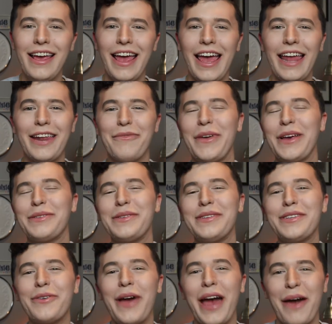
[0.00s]
and it makes
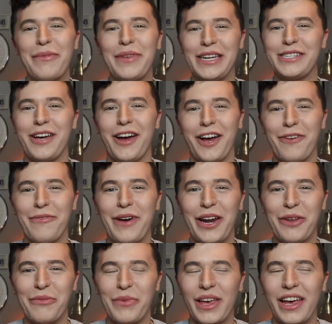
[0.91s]
me so happy to talk
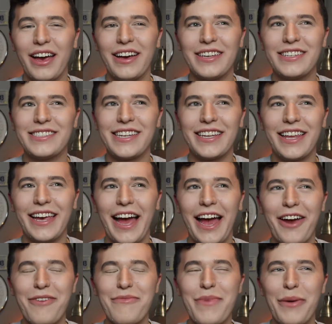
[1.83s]
about it because, like,
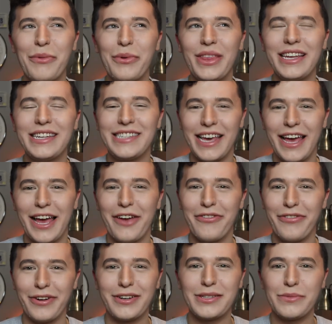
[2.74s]
I remember the day I
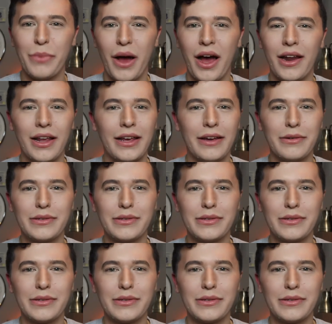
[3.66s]
first bought it.